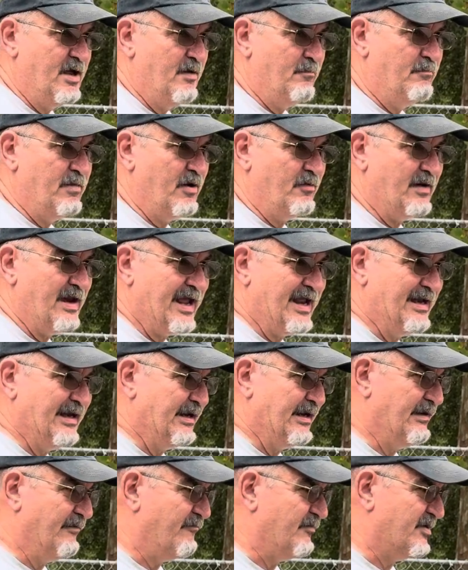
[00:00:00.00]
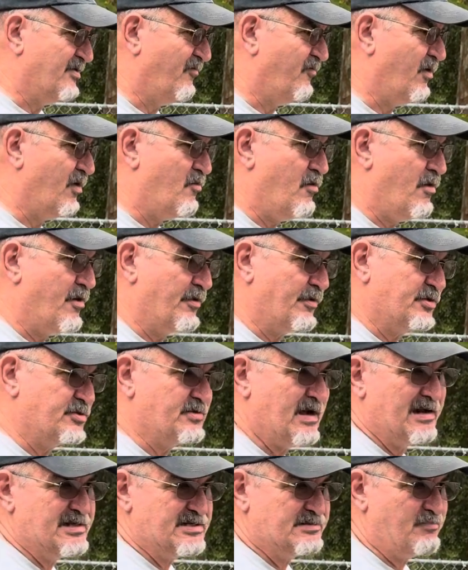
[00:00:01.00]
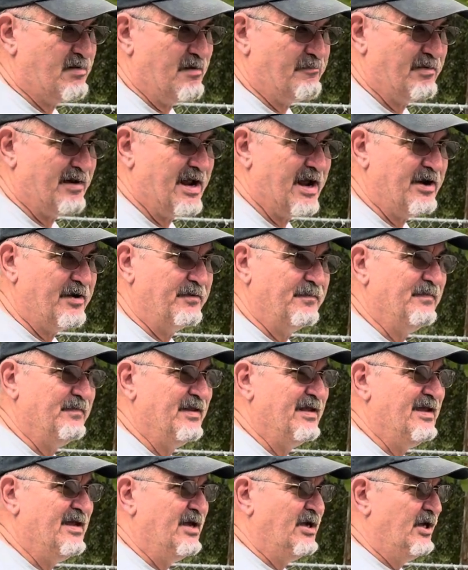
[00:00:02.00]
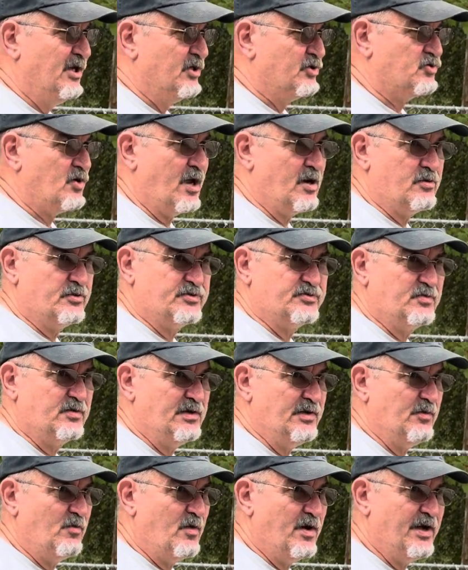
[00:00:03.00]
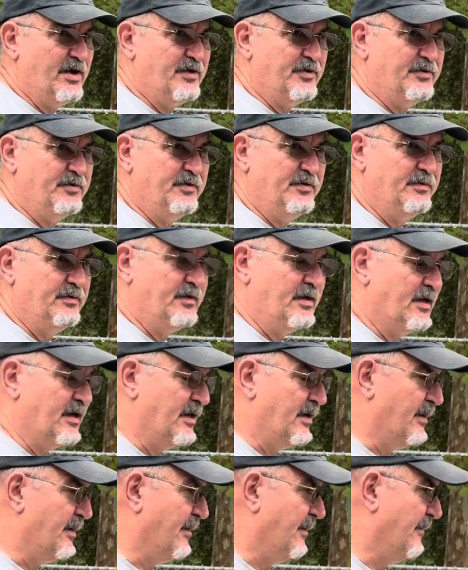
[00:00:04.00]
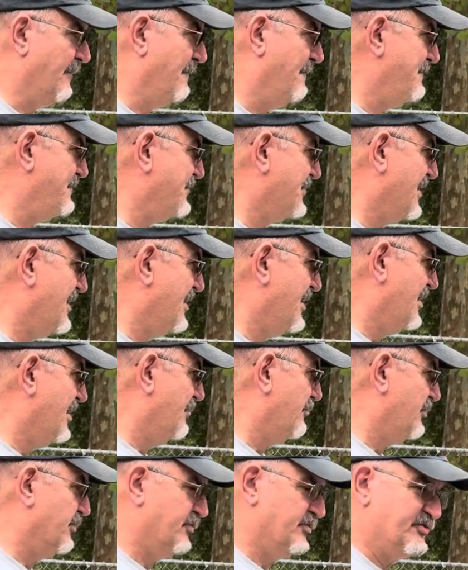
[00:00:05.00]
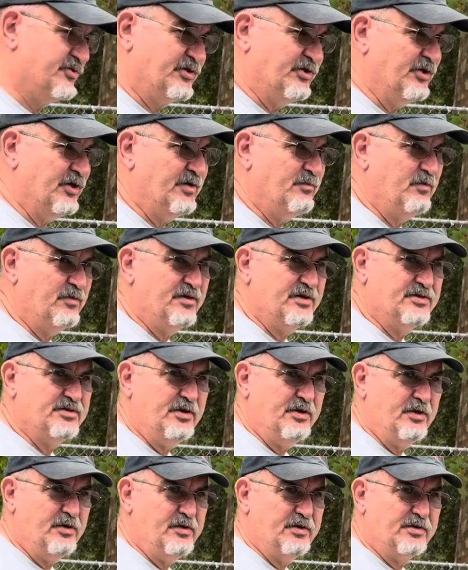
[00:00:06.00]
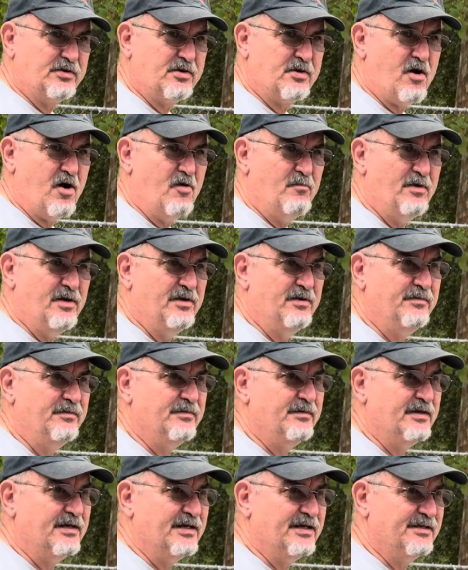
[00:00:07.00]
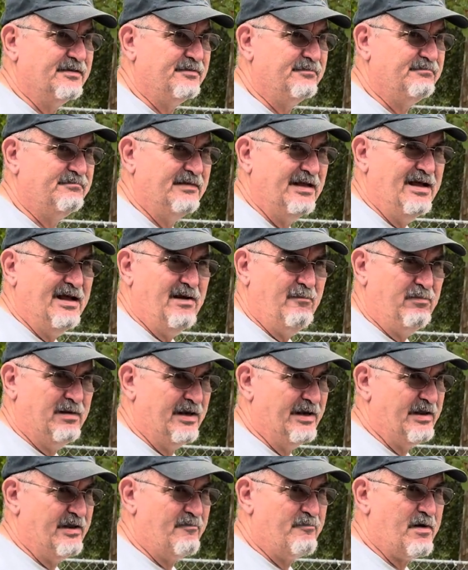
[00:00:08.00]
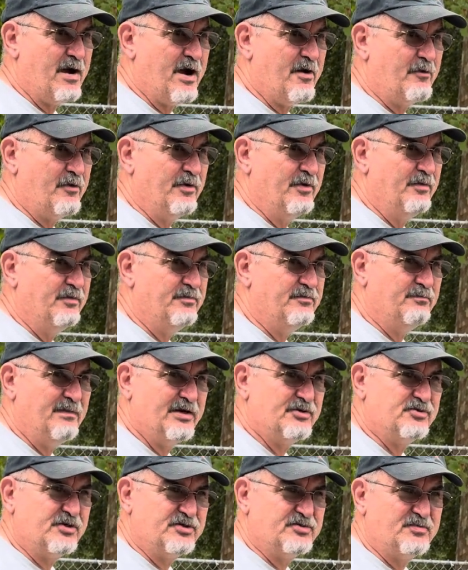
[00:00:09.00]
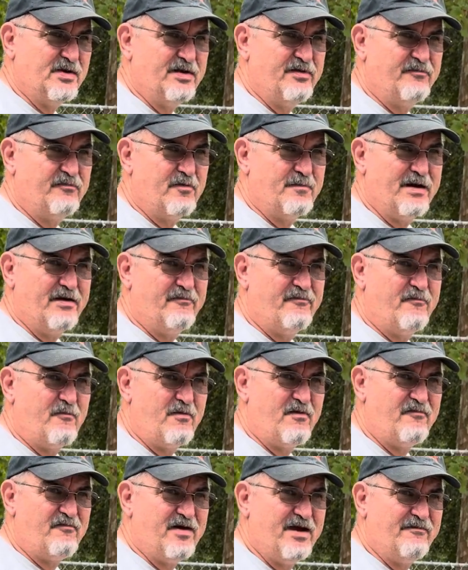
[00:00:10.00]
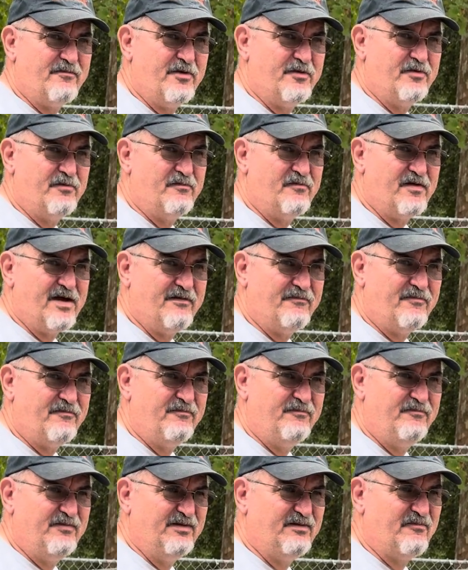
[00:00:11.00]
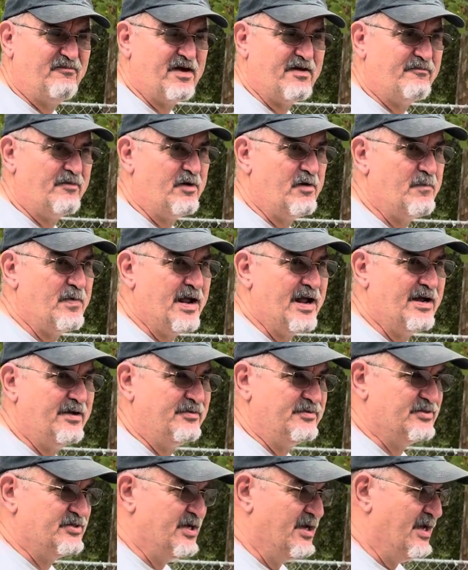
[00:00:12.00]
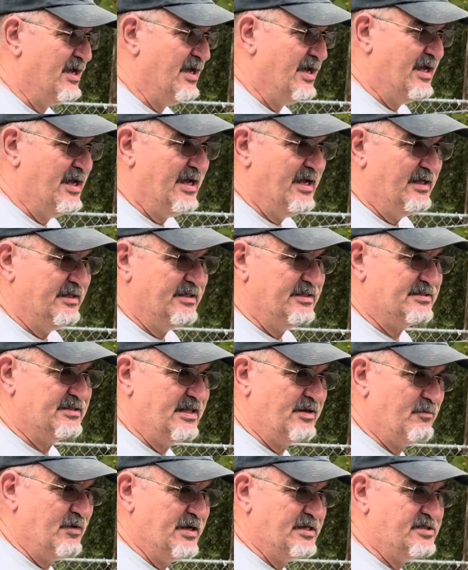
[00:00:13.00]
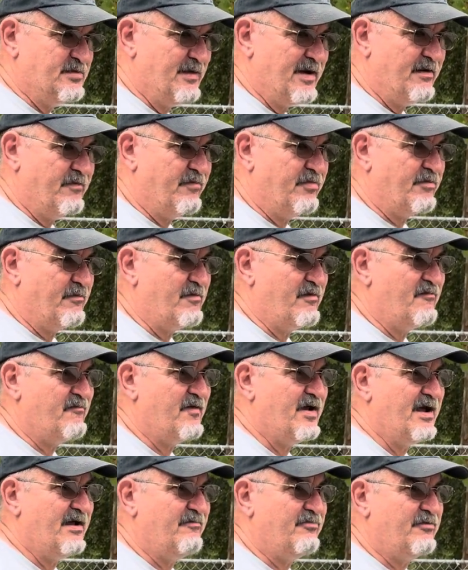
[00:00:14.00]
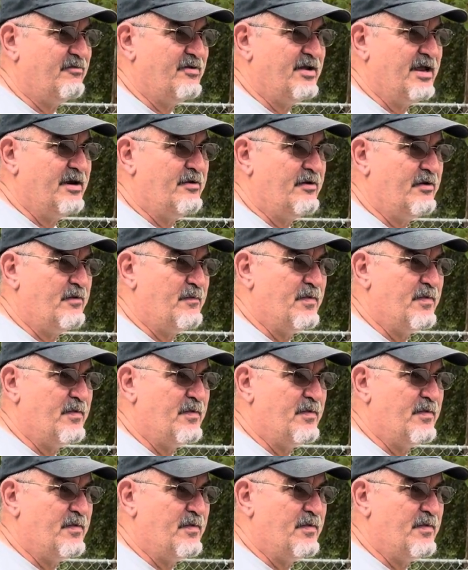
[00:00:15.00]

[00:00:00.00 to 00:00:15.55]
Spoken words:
boat landing if it's full of water, so I just pump it out. Trailers really well. Pulls good with a Toyota Tacoma. Plenty of power. My truck's rated for about 5,500 pounds. This thing weighs about 3,800